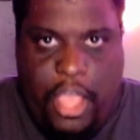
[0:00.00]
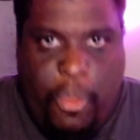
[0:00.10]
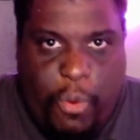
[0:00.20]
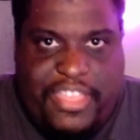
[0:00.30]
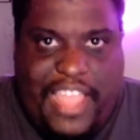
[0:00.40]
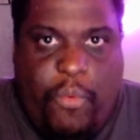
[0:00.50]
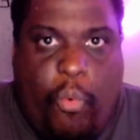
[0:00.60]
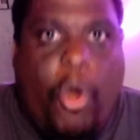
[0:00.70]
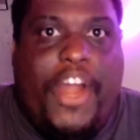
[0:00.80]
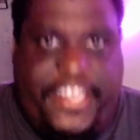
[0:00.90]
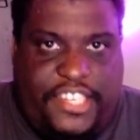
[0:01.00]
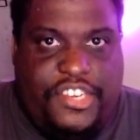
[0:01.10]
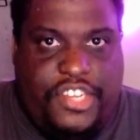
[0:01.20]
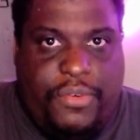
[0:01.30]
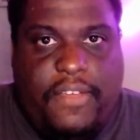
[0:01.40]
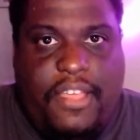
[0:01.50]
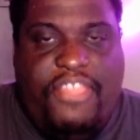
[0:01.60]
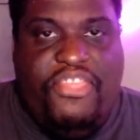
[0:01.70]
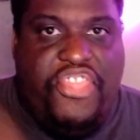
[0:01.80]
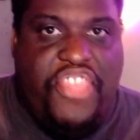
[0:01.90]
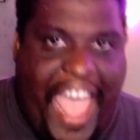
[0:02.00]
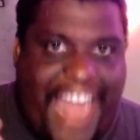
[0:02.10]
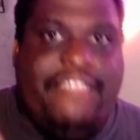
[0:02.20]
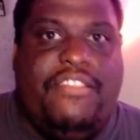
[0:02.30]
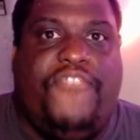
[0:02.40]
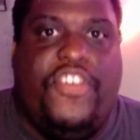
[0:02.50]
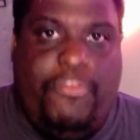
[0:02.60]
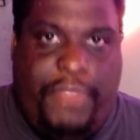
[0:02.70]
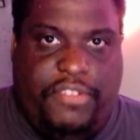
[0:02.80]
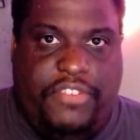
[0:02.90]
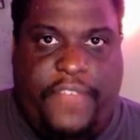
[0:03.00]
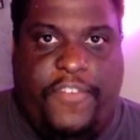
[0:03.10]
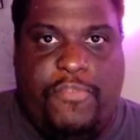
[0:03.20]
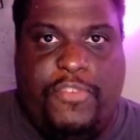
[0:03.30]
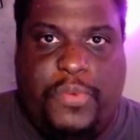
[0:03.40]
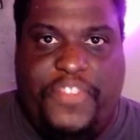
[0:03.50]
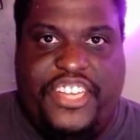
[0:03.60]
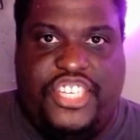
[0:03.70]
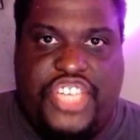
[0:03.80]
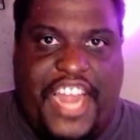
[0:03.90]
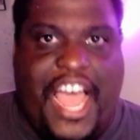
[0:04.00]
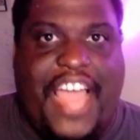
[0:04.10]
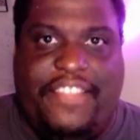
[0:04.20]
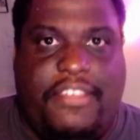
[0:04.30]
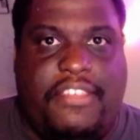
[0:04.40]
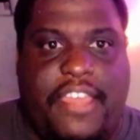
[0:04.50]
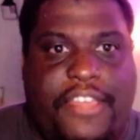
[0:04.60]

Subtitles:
they want it to do. That is the fundamental difference between the Jedi and the Sith.